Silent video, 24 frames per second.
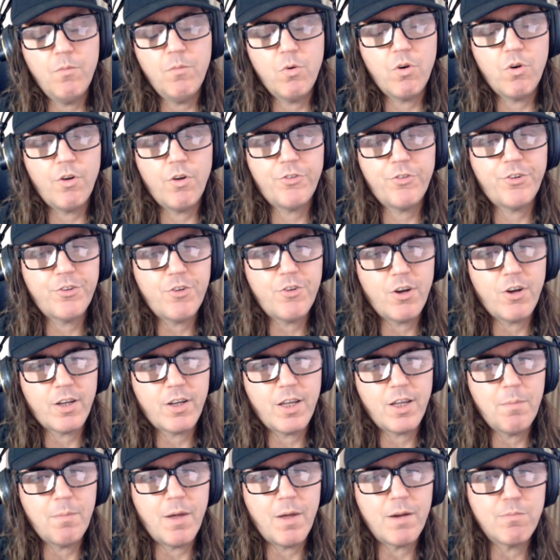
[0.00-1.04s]
We're also
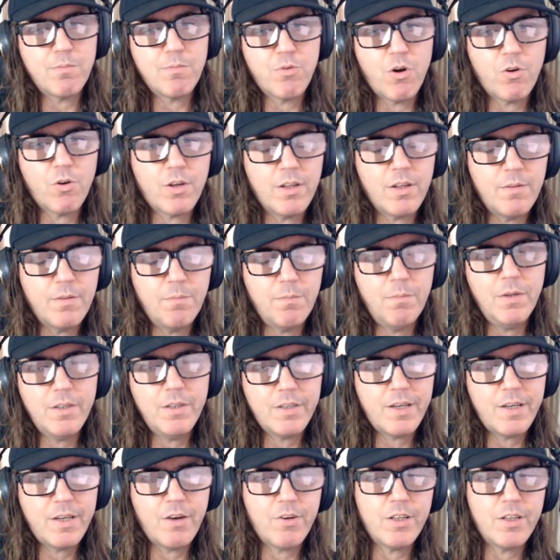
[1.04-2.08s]
talking about a broken
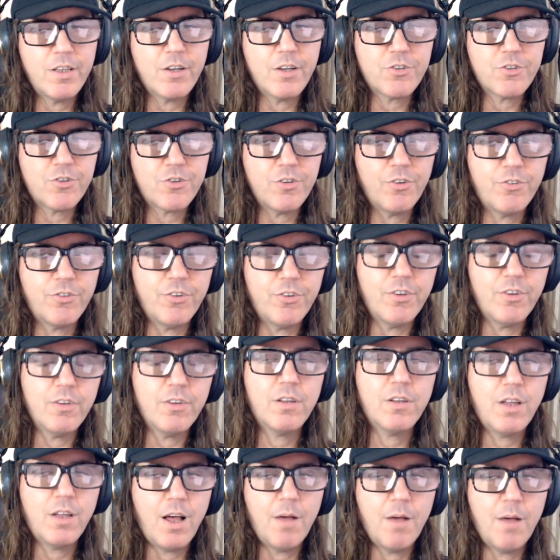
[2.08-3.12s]
military industrial
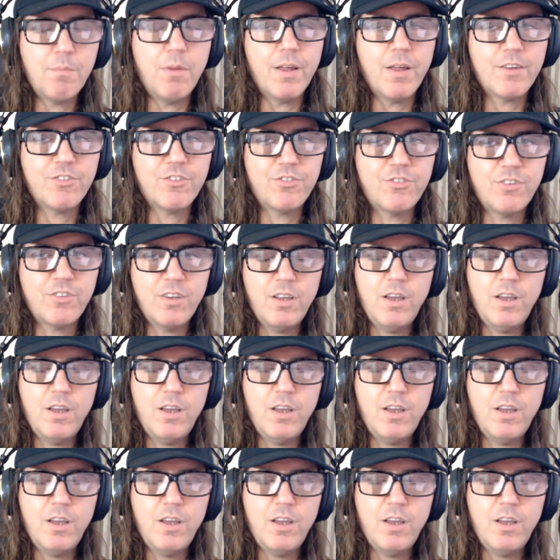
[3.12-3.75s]
complex,